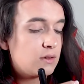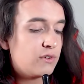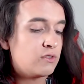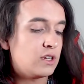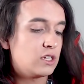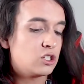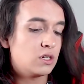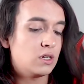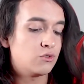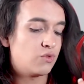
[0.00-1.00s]

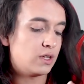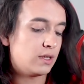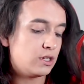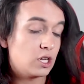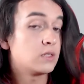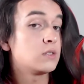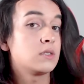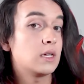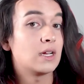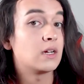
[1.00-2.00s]
foundation is really just
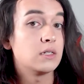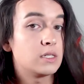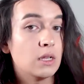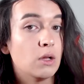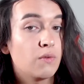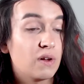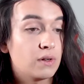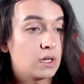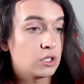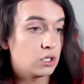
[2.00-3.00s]
a concealer
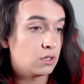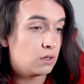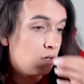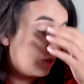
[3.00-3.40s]
foundation.